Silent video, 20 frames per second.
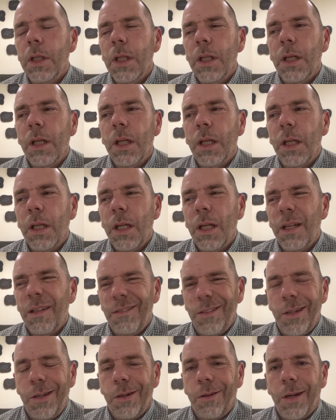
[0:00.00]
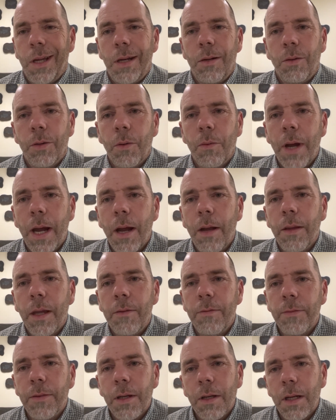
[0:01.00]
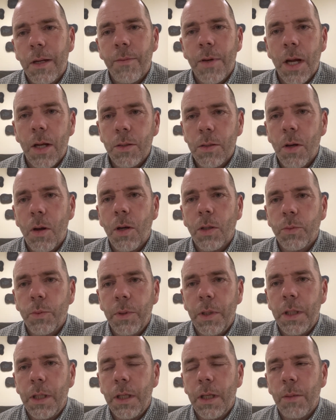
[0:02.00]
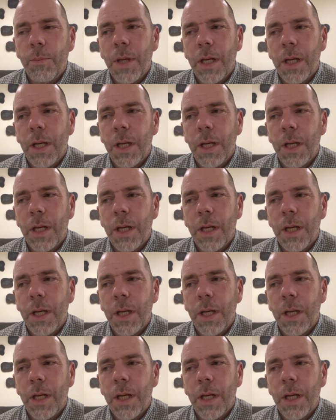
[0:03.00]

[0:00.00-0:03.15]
And then, I don't know how they felt. I've not talked with any of them.